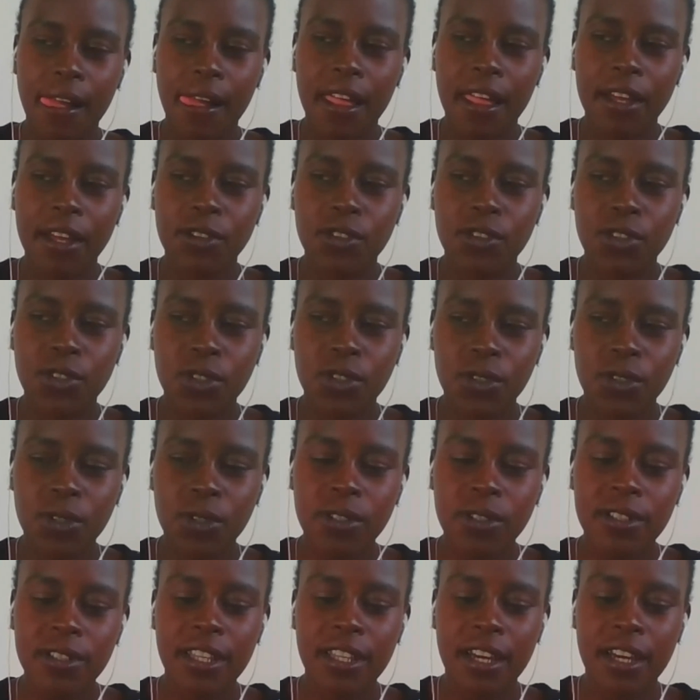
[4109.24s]

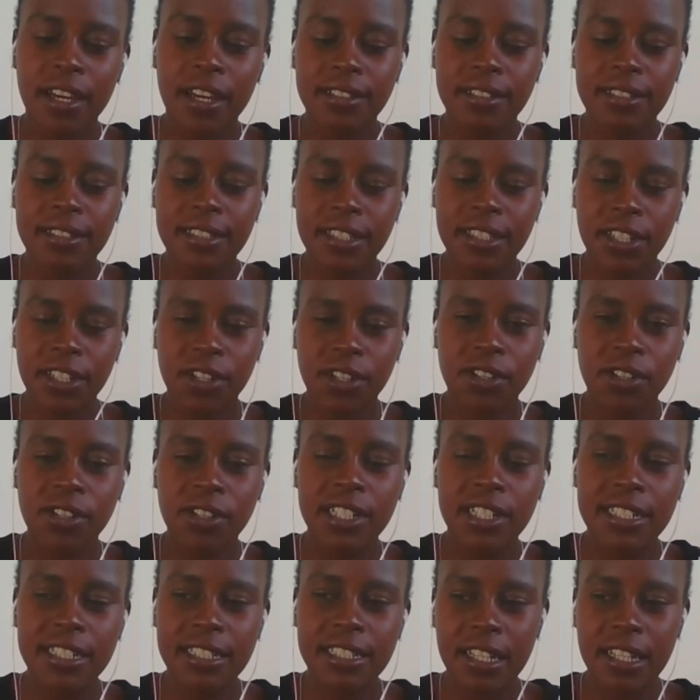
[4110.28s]
ensure that data
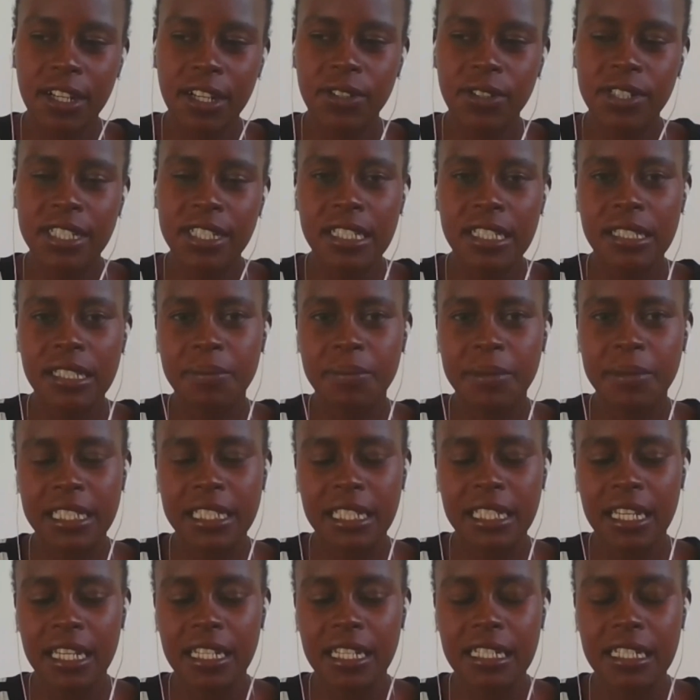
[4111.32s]
integrity is
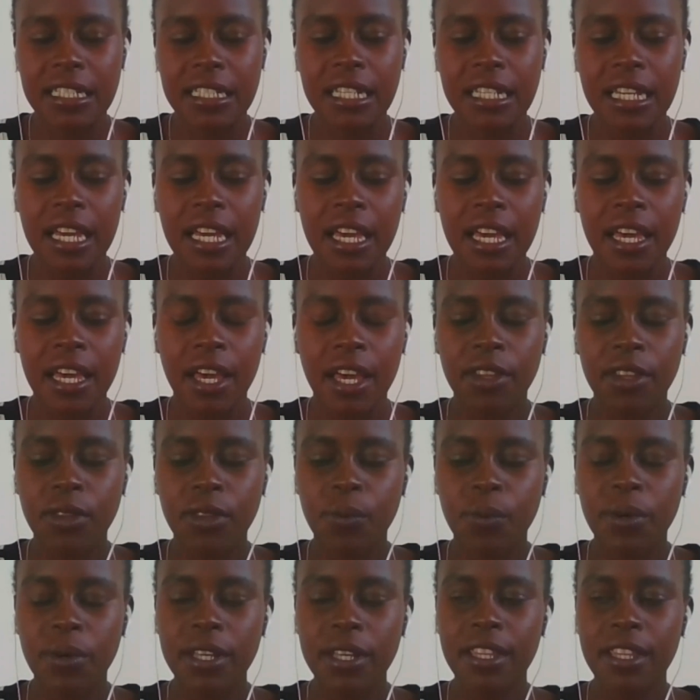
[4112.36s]
maintained. And the
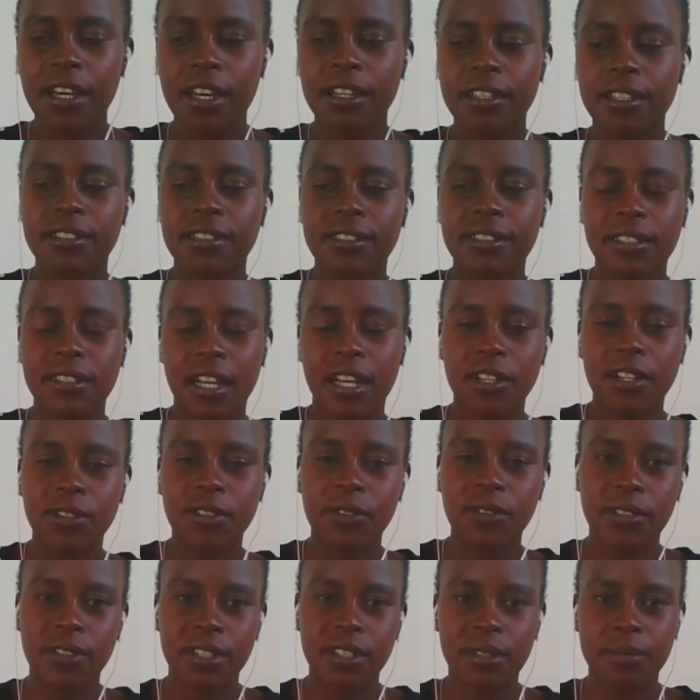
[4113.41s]
way that these
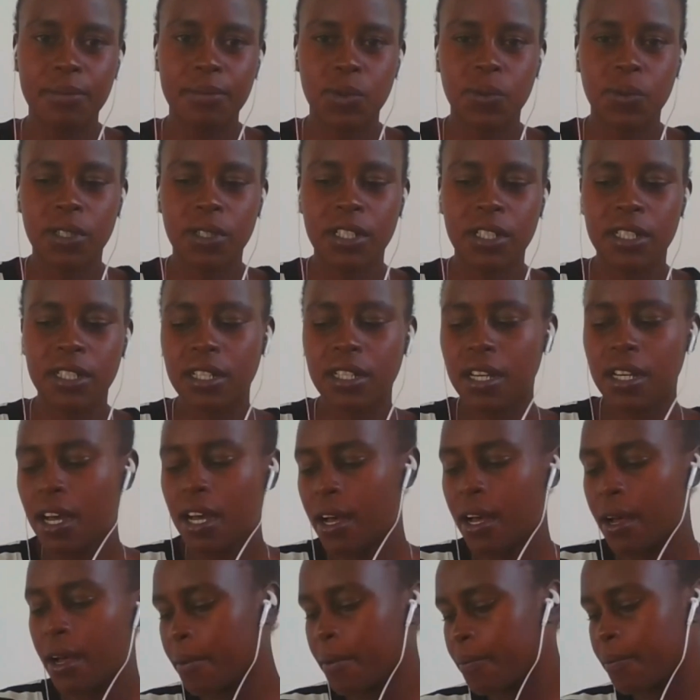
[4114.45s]
algorithms work,
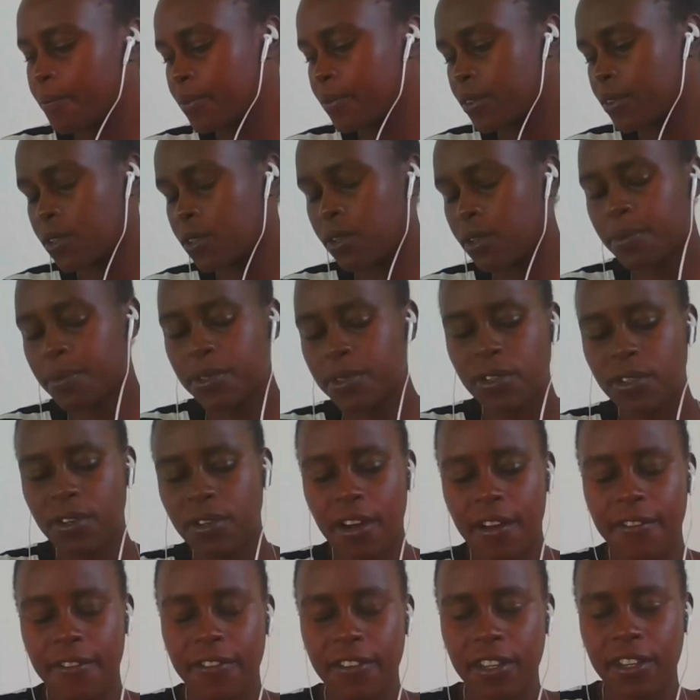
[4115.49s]

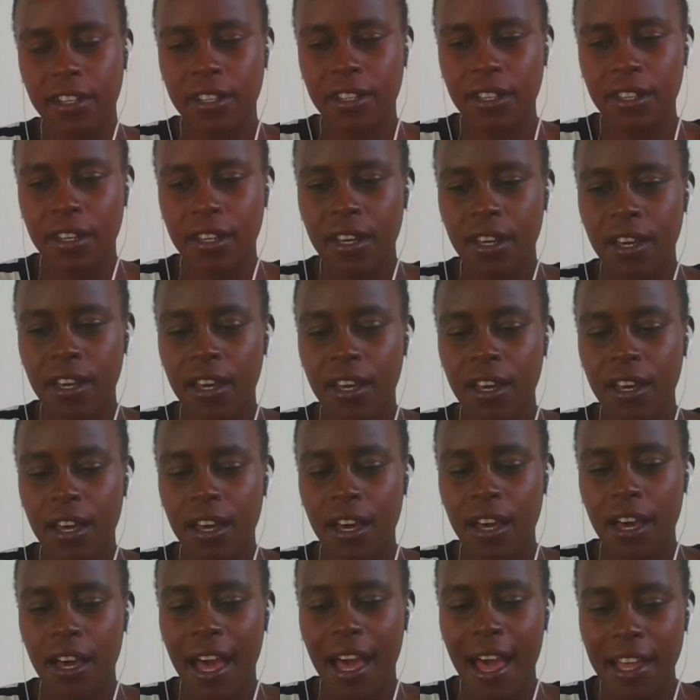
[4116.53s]
cryptographic
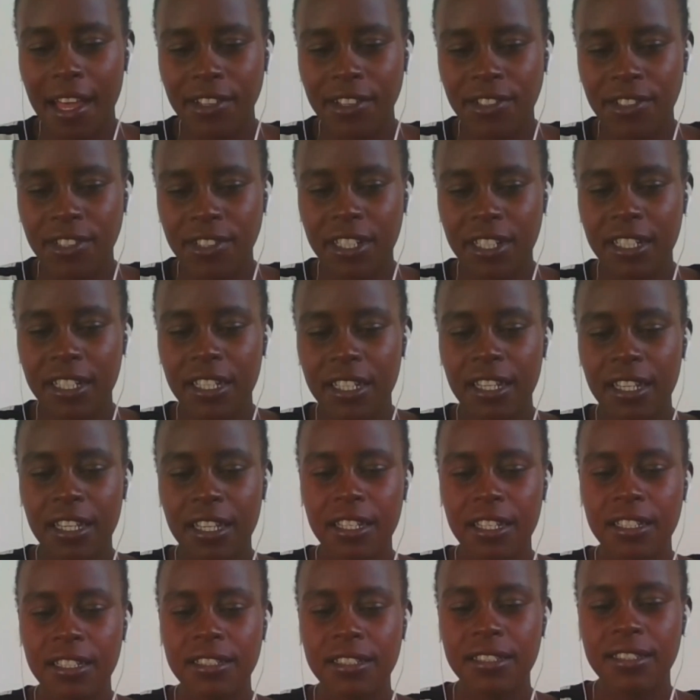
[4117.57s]
hashing
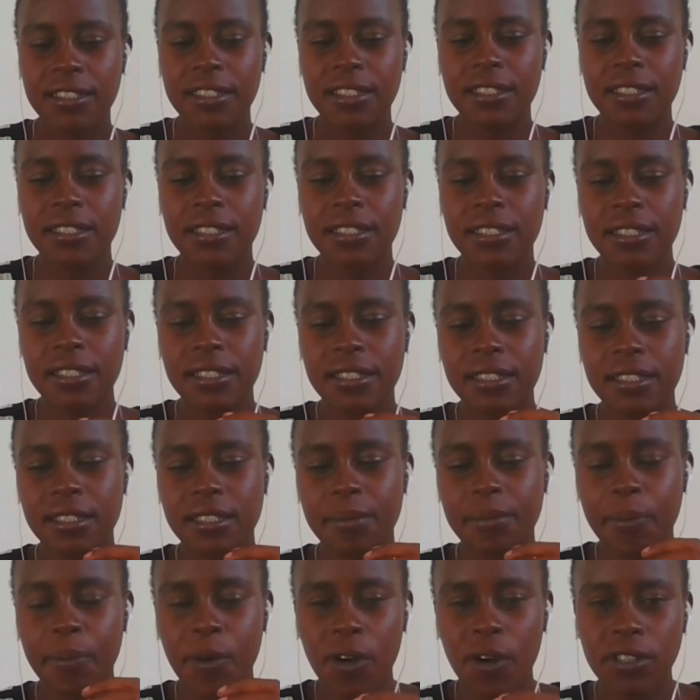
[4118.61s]
is
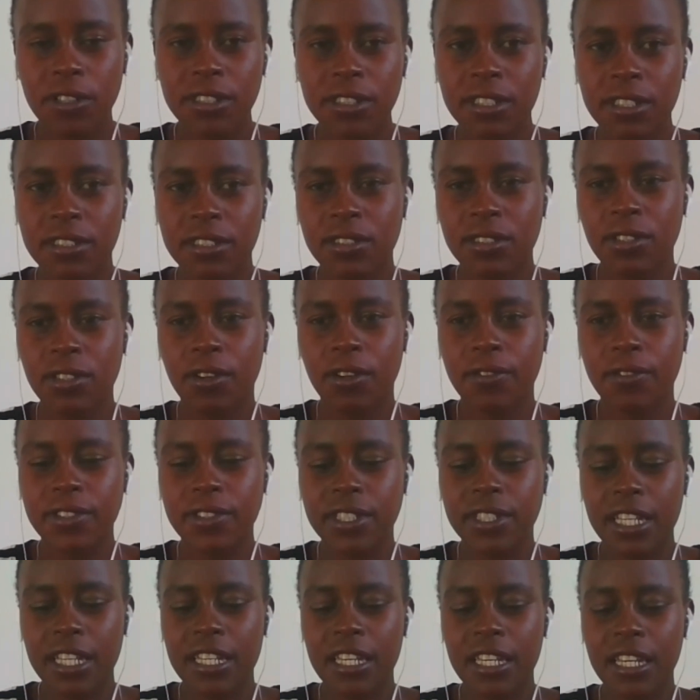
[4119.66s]
the process of
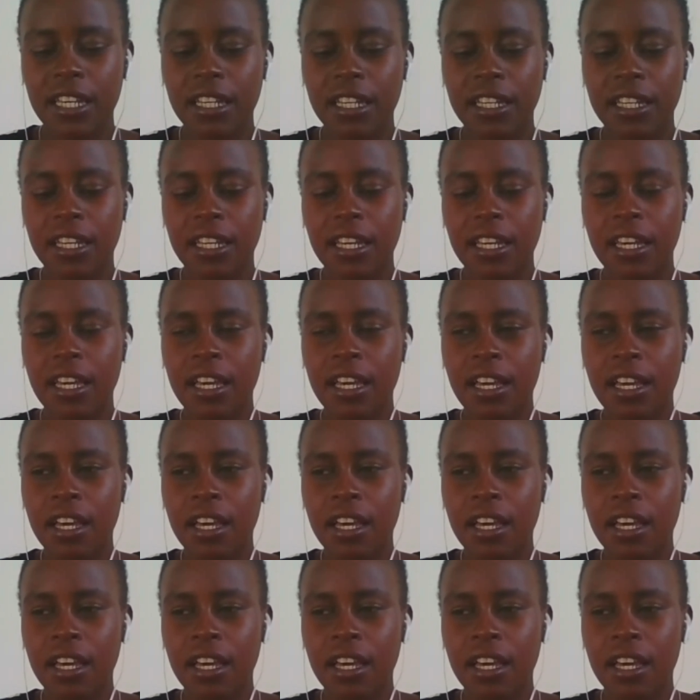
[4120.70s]
taking